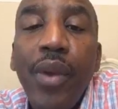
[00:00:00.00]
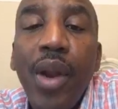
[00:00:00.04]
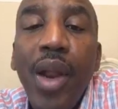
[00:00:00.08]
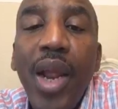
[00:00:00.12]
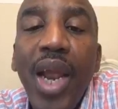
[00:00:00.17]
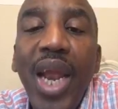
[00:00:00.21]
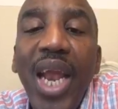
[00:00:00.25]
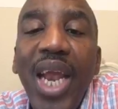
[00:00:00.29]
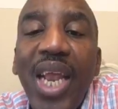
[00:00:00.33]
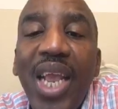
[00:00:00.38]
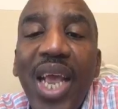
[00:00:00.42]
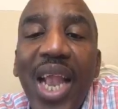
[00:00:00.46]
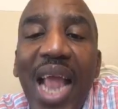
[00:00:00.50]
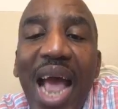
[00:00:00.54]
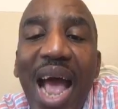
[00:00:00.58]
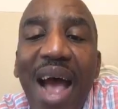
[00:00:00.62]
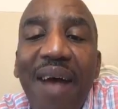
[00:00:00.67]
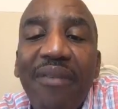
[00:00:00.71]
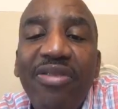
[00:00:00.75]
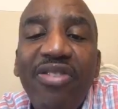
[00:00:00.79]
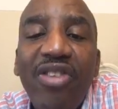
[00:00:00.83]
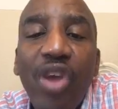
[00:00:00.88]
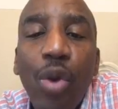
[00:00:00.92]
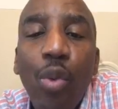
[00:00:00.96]
He could
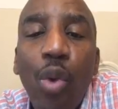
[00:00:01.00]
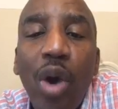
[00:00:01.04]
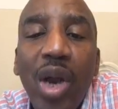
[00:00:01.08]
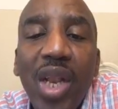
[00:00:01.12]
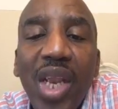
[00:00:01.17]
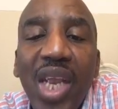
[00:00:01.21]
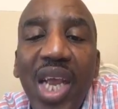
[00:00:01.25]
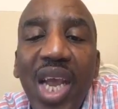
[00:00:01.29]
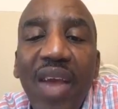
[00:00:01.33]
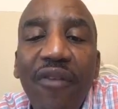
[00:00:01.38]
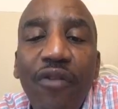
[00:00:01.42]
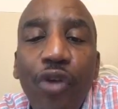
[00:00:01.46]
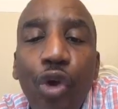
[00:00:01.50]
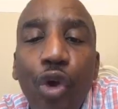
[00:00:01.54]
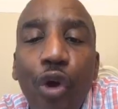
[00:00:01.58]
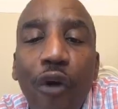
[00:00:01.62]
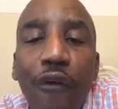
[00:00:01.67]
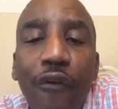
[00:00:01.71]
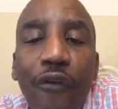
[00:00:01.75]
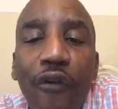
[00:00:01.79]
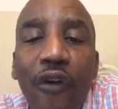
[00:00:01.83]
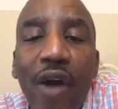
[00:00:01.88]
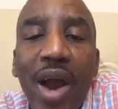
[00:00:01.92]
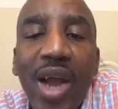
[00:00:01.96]
have someone give you a
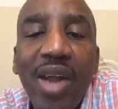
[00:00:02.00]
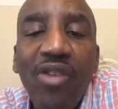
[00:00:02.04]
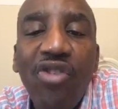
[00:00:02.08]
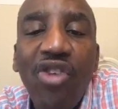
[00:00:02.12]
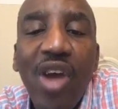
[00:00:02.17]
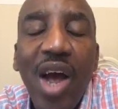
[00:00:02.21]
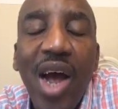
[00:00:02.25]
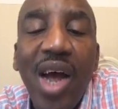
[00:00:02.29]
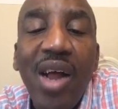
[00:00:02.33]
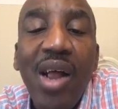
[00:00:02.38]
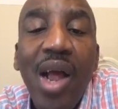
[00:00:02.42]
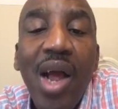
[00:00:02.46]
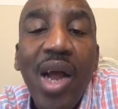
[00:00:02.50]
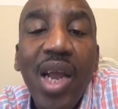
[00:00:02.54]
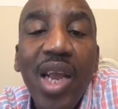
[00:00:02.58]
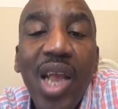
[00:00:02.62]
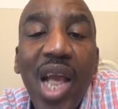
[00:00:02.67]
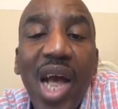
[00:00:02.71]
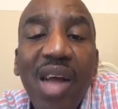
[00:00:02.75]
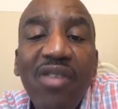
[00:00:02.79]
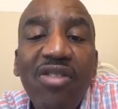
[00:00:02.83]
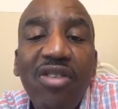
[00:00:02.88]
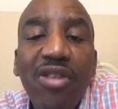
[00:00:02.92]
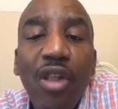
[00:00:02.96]
franchise.
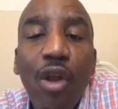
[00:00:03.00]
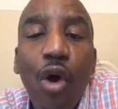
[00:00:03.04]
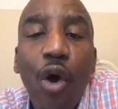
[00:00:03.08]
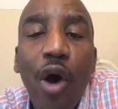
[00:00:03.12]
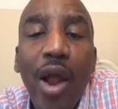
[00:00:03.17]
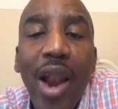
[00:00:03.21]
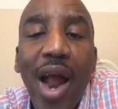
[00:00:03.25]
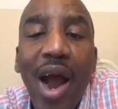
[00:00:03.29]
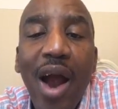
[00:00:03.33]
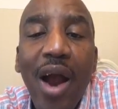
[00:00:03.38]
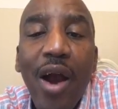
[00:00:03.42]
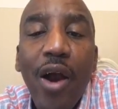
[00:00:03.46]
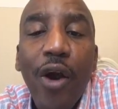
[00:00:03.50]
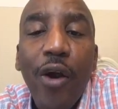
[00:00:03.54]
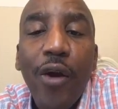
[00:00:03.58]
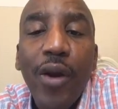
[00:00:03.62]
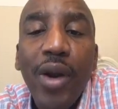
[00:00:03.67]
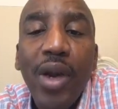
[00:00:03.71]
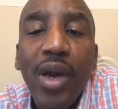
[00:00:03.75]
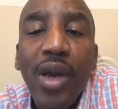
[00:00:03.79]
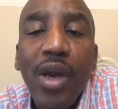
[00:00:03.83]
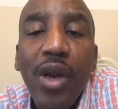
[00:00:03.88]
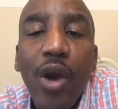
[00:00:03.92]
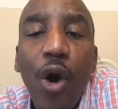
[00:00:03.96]
Yes, Lord, I heard
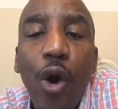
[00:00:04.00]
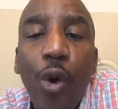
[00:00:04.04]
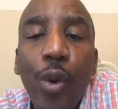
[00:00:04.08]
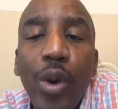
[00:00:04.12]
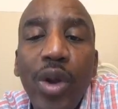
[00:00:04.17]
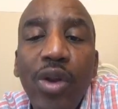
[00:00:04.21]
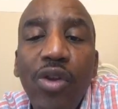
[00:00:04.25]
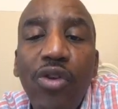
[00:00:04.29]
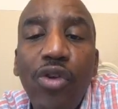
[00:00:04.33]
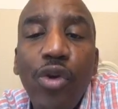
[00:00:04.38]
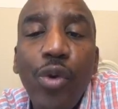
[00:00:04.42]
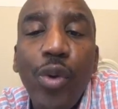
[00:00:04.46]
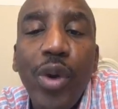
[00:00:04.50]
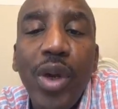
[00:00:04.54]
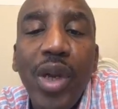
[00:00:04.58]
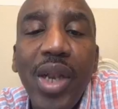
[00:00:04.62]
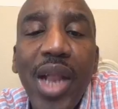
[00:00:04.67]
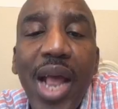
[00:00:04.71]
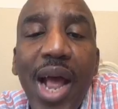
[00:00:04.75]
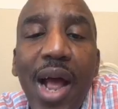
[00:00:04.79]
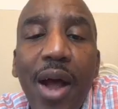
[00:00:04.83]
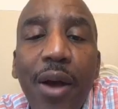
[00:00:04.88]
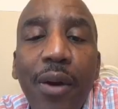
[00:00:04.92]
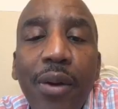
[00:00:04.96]
it. Go into it
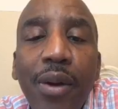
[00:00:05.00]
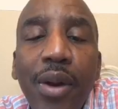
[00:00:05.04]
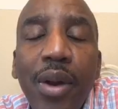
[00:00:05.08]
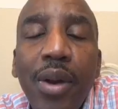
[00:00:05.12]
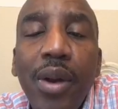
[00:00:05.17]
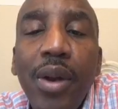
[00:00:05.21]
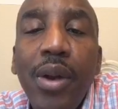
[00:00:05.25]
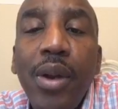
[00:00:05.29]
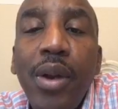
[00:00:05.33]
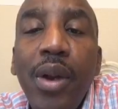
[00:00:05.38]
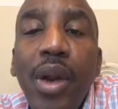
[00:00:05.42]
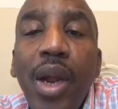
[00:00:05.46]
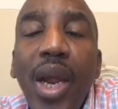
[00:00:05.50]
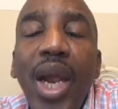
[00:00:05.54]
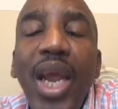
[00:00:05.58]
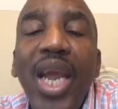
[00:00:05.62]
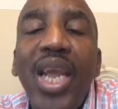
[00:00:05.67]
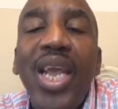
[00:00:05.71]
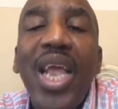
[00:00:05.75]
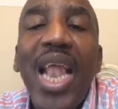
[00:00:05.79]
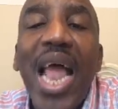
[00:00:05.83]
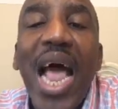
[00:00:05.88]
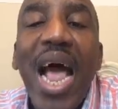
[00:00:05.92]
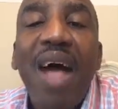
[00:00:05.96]
now. He
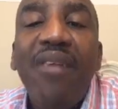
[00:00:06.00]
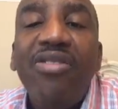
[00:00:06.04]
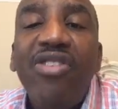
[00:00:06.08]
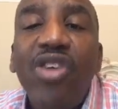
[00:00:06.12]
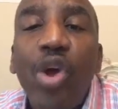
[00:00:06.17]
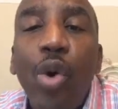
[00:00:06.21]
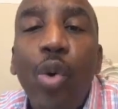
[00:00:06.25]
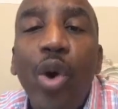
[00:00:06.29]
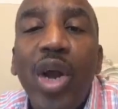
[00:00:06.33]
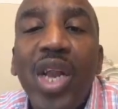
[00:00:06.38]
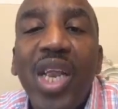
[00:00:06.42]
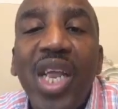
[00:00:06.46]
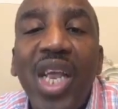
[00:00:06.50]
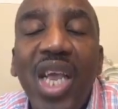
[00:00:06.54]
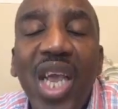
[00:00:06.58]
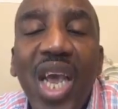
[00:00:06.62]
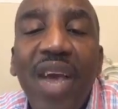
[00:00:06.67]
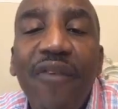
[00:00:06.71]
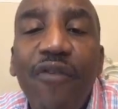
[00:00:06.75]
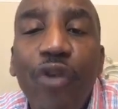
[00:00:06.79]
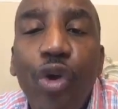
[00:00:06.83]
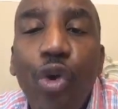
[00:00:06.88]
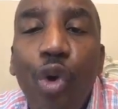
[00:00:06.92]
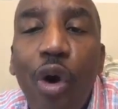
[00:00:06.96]
could have someone
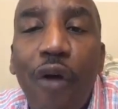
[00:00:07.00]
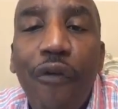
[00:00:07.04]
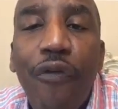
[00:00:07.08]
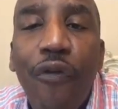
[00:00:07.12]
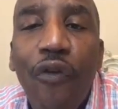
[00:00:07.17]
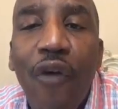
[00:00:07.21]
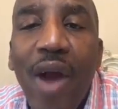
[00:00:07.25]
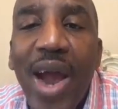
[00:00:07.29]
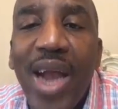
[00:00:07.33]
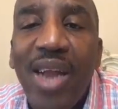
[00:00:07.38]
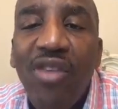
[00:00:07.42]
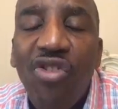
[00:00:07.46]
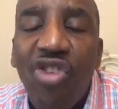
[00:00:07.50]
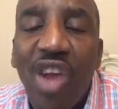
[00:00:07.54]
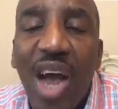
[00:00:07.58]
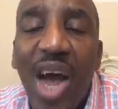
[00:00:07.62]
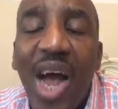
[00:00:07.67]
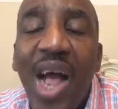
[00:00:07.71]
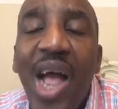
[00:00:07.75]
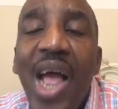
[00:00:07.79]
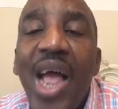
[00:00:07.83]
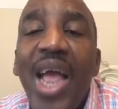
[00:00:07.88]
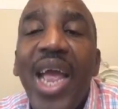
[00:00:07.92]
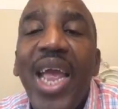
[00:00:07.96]
give you a franchise.
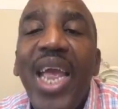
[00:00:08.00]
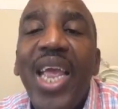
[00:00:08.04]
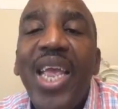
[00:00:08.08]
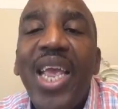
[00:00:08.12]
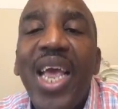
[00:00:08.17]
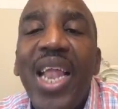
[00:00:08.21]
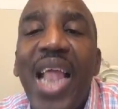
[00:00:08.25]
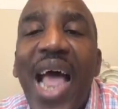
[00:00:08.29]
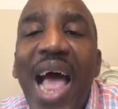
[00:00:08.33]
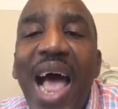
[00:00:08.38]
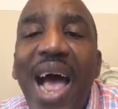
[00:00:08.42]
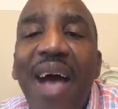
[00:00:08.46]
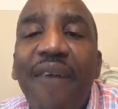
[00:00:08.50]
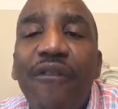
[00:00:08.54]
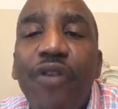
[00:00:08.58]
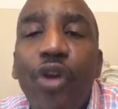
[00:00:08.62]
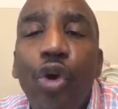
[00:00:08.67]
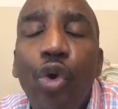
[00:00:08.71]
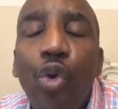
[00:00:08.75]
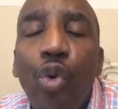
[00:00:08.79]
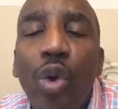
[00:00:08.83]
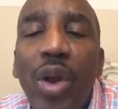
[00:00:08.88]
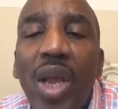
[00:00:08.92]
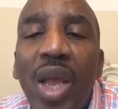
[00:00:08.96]
He can have
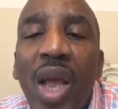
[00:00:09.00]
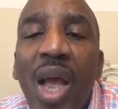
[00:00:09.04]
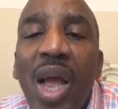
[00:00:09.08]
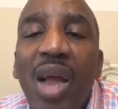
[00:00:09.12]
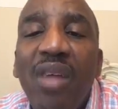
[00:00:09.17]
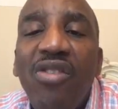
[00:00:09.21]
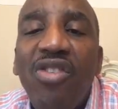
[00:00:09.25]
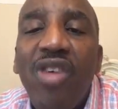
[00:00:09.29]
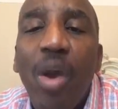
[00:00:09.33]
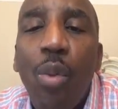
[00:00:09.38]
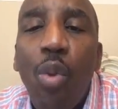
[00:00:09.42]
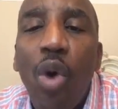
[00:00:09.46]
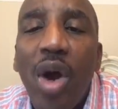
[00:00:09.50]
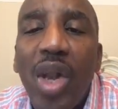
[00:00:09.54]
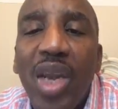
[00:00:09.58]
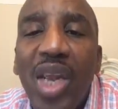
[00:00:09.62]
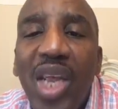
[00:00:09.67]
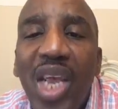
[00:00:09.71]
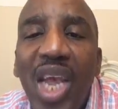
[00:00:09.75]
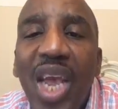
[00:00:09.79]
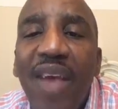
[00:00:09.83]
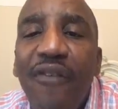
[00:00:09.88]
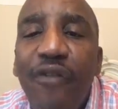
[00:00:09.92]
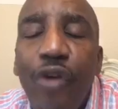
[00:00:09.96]
you someone
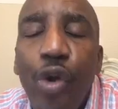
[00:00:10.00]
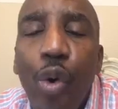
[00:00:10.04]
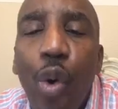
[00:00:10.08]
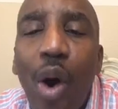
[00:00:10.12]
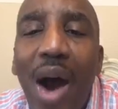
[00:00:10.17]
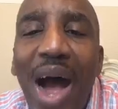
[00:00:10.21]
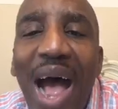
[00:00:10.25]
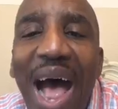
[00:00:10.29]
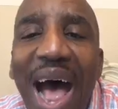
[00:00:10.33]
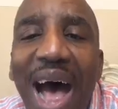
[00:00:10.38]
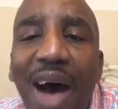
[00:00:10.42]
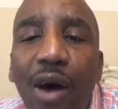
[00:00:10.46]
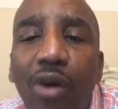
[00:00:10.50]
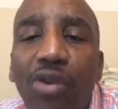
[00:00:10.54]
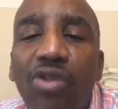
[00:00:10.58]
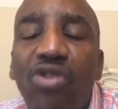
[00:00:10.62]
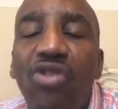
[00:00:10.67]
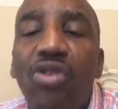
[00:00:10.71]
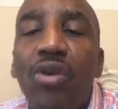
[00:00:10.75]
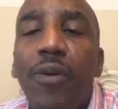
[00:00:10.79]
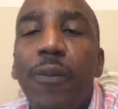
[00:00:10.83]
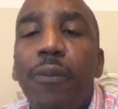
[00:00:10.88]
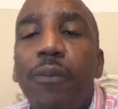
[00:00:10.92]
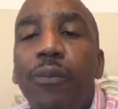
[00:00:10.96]
give you a house.